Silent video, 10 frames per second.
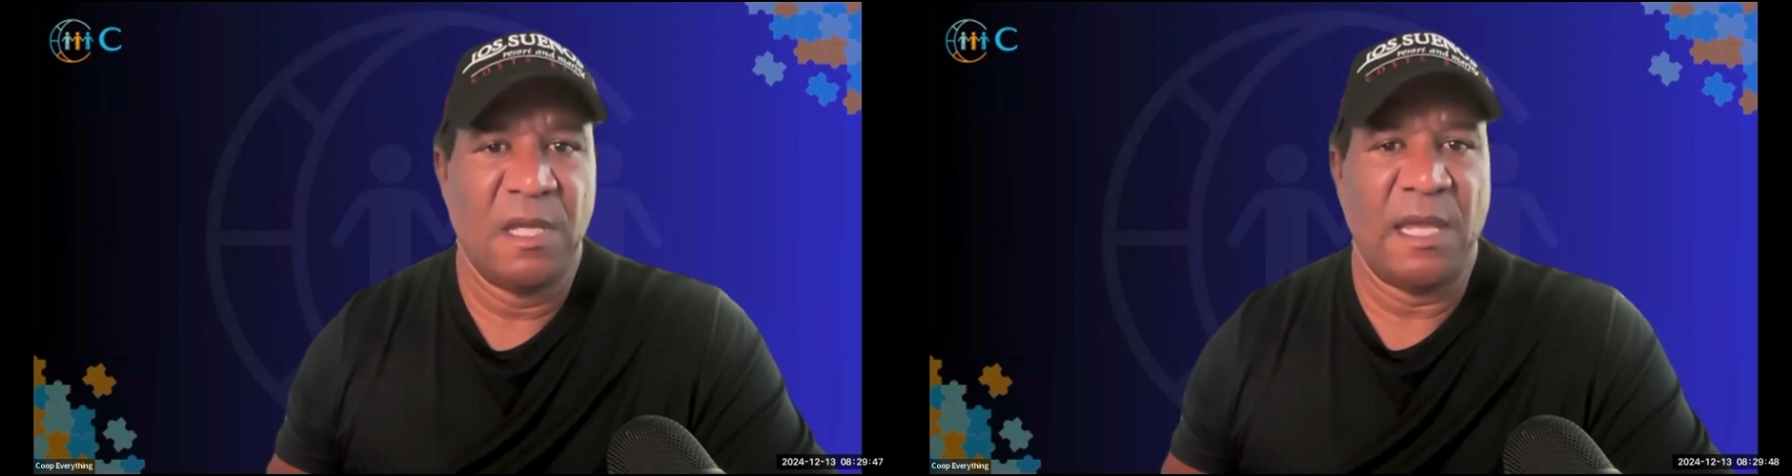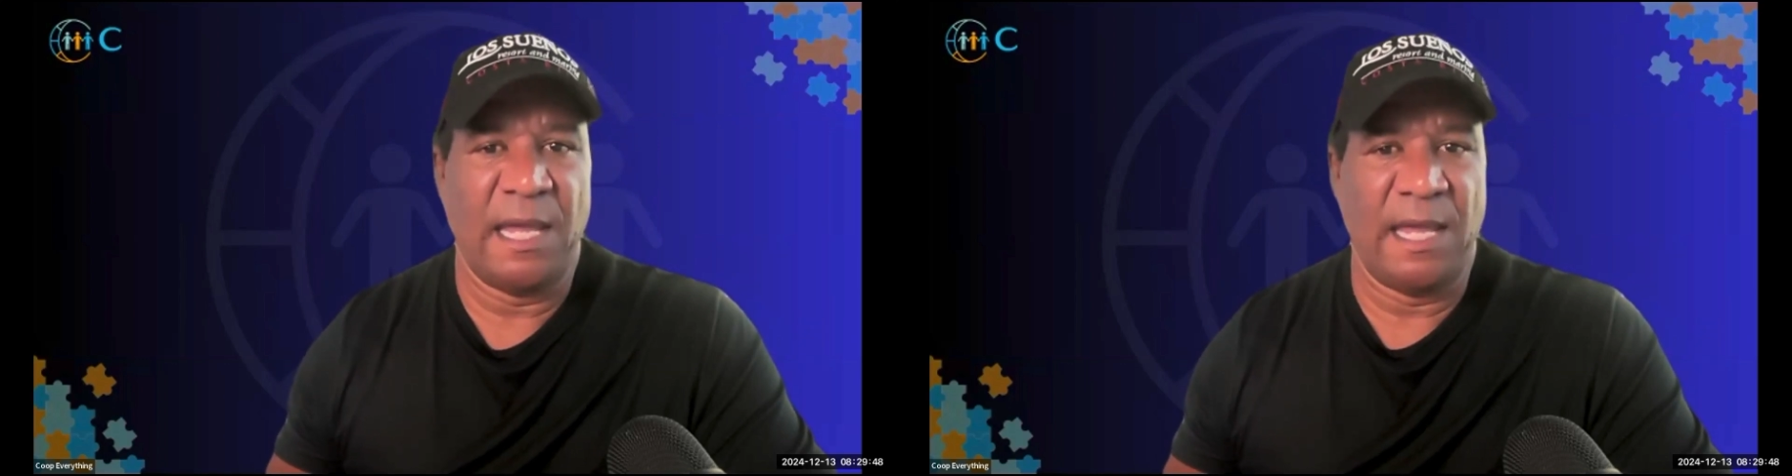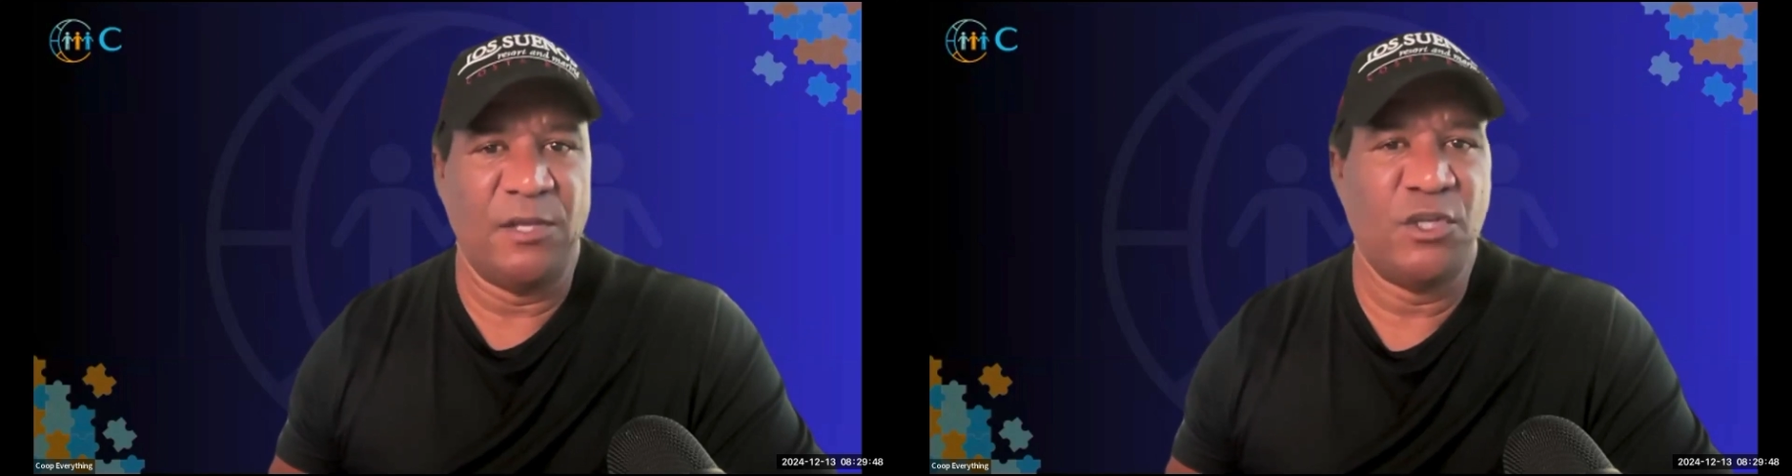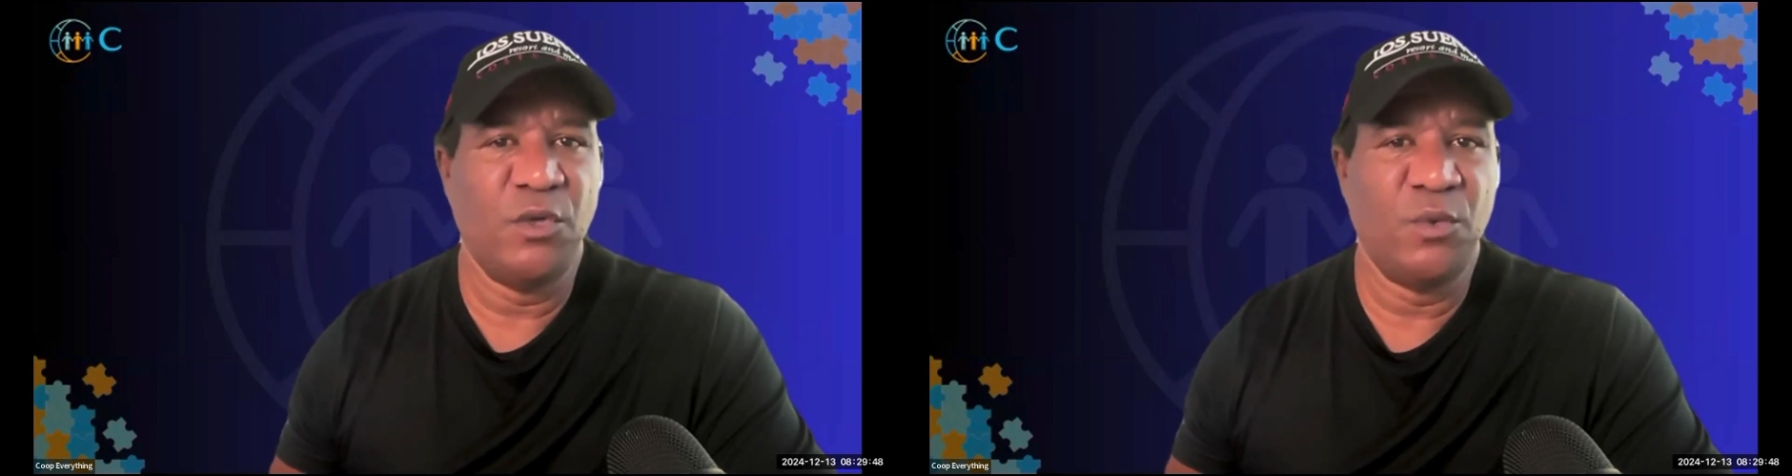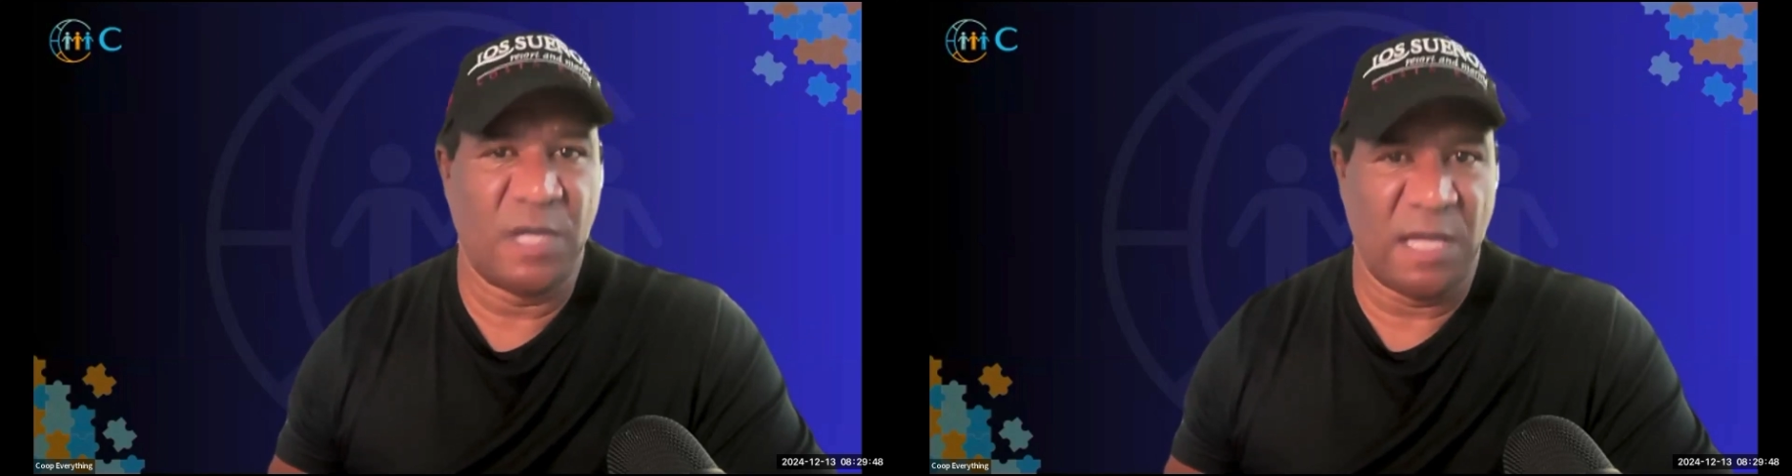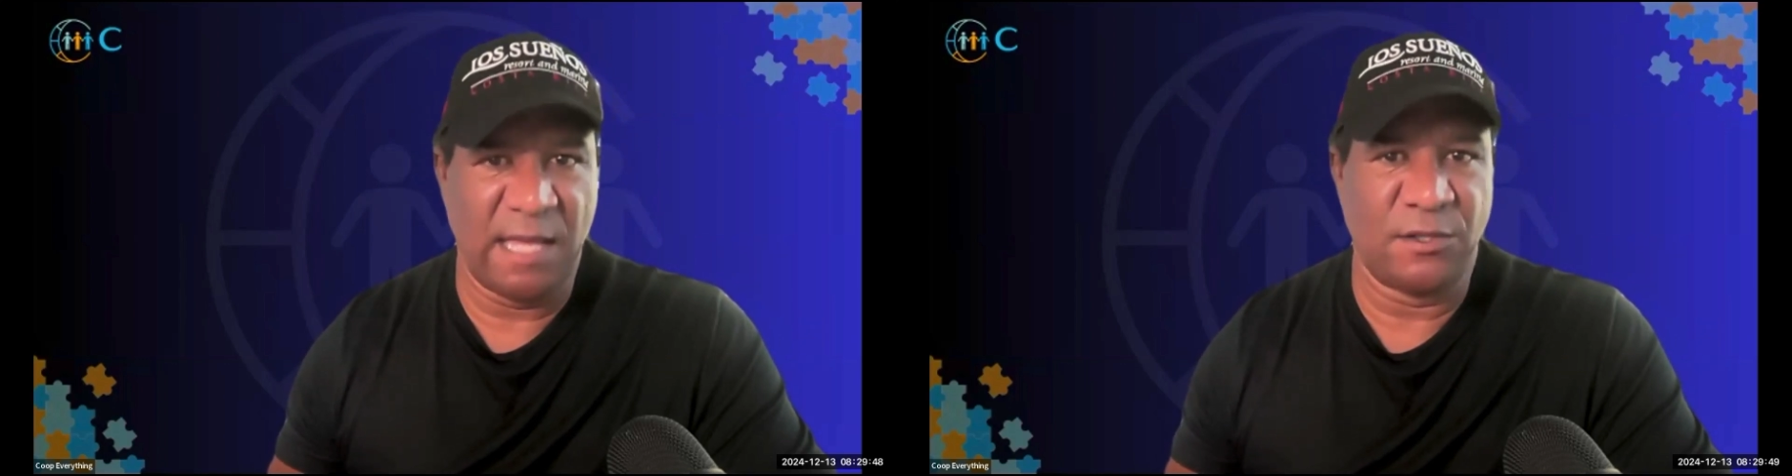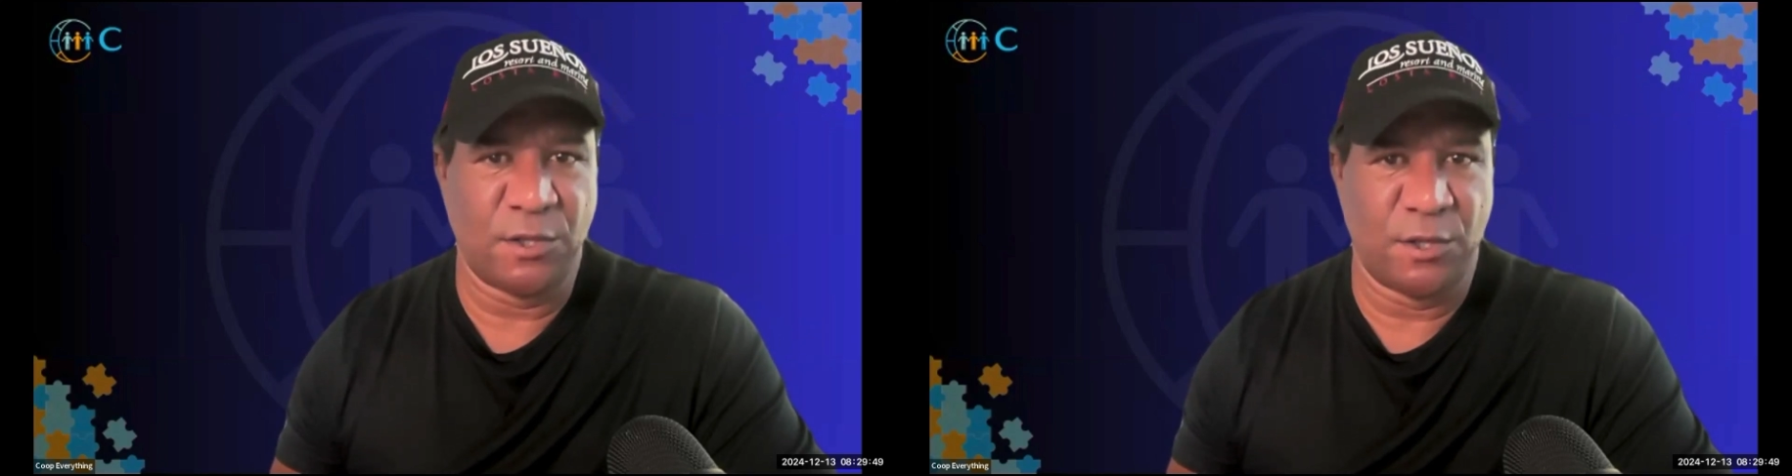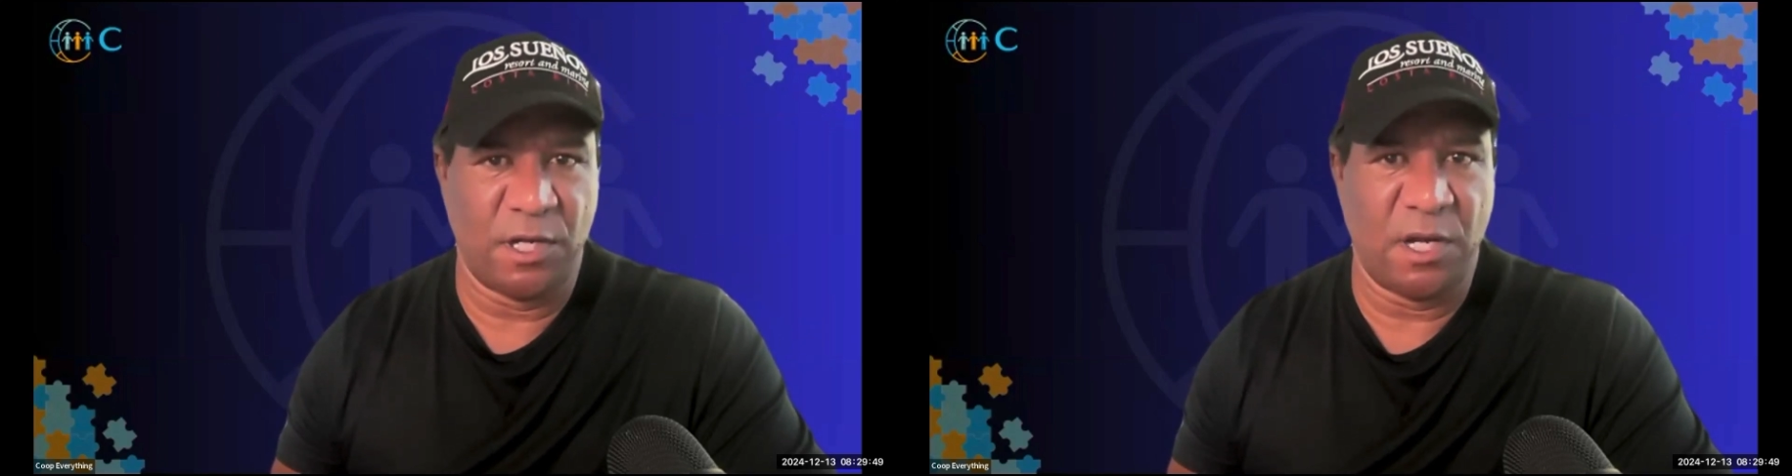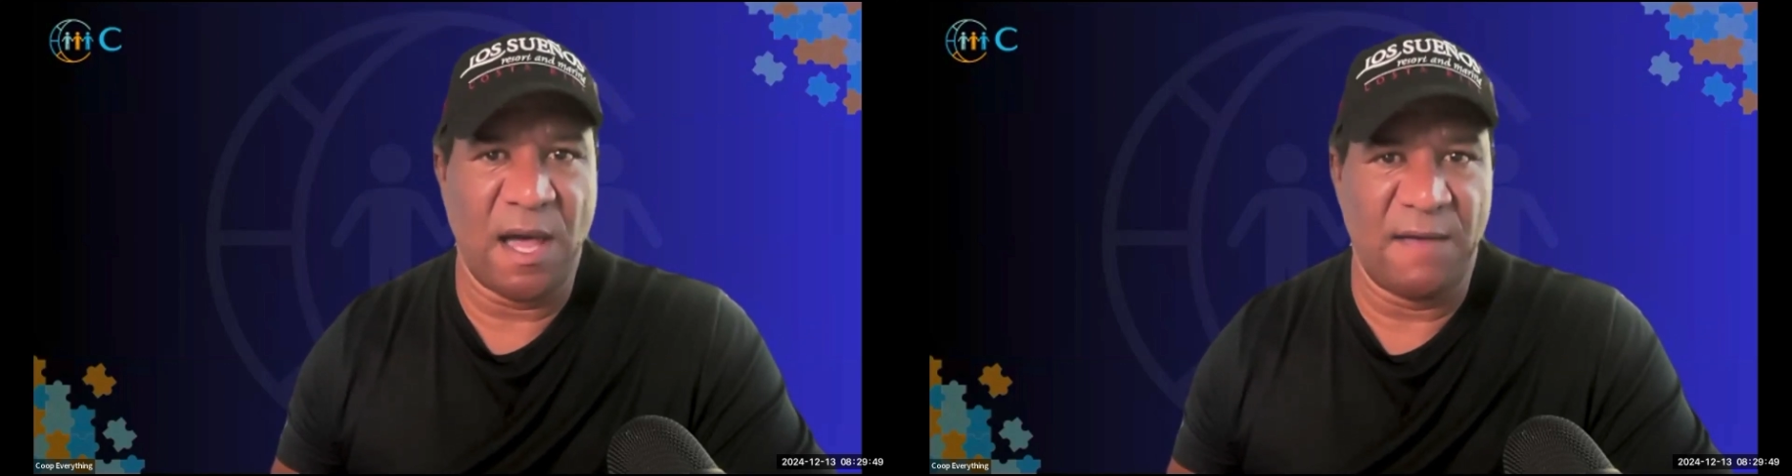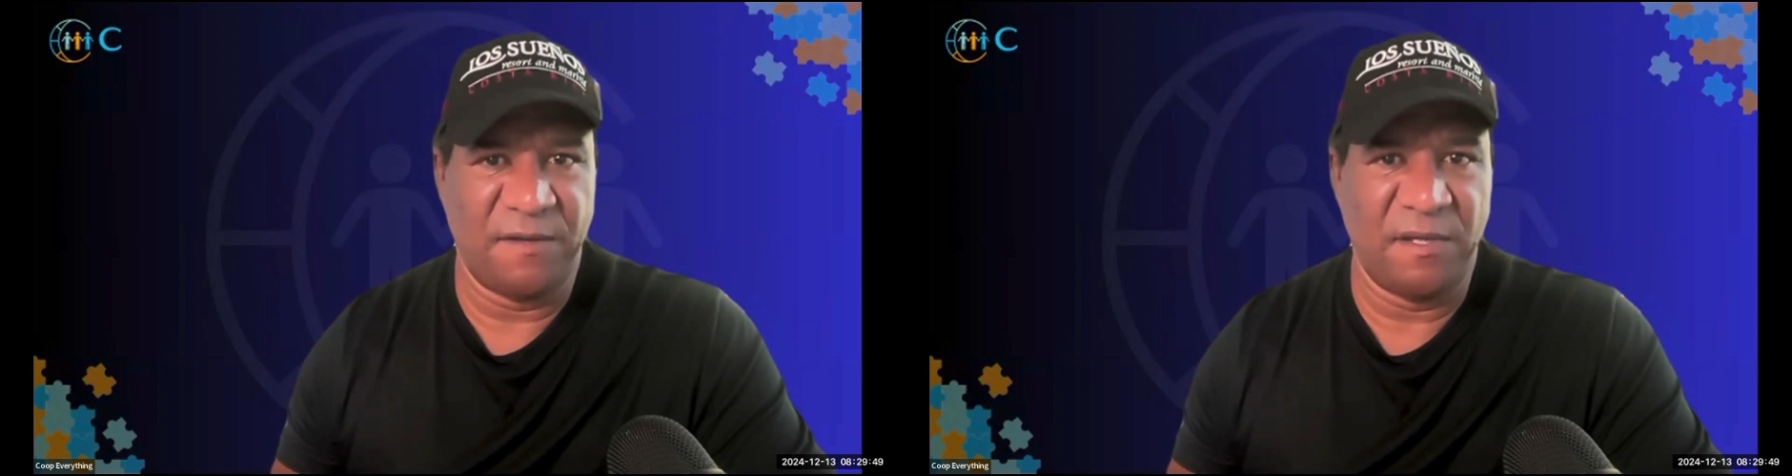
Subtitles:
and you can turn it off